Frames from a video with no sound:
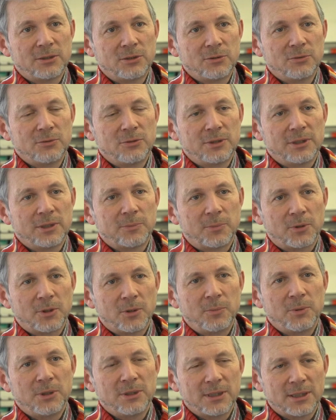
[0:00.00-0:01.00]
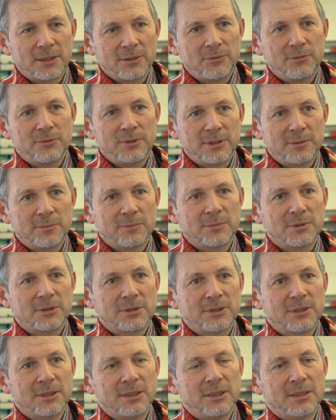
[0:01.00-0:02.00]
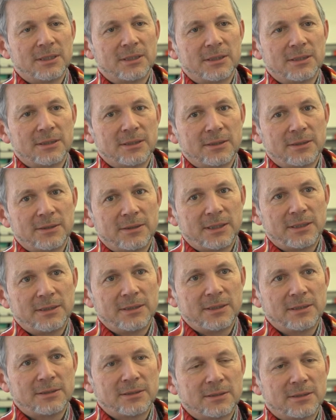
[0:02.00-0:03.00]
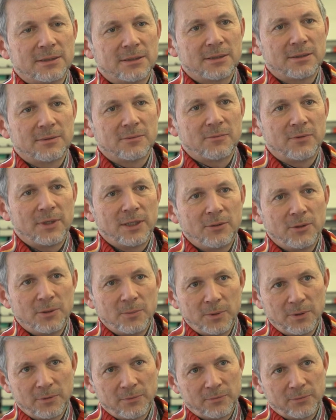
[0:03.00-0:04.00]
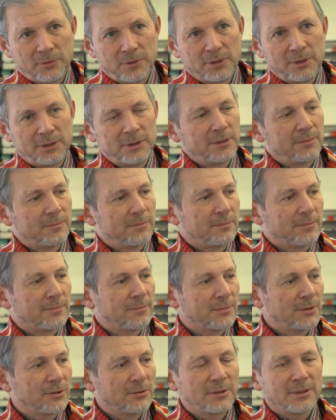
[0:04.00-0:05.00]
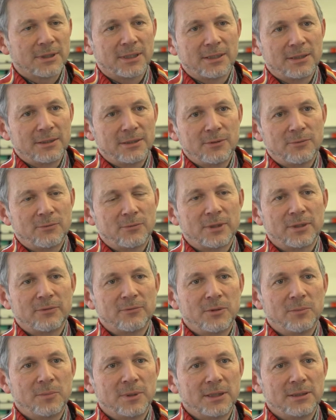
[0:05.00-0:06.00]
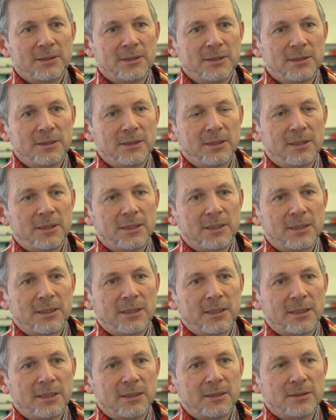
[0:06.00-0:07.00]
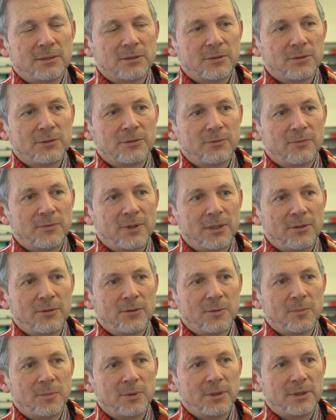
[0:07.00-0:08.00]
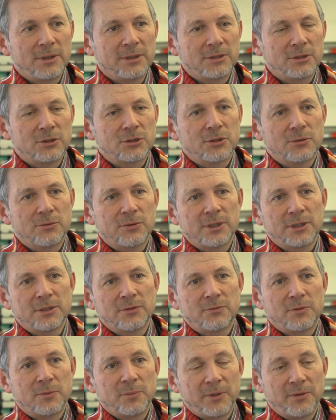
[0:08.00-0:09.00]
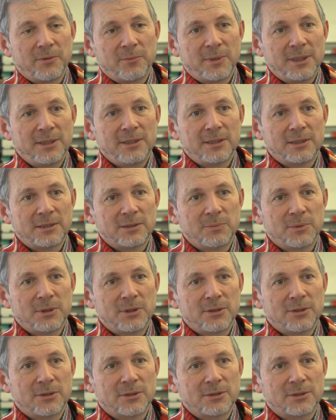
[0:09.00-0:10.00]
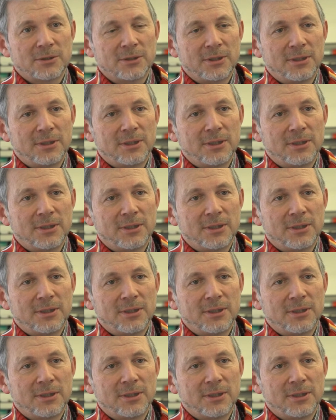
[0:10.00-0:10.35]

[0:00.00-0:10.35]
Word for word: choosing appropriate algorithms, uh, then it's uh, valuable for the society, for everybody. And it's also valuable as a showcase for mathematics, because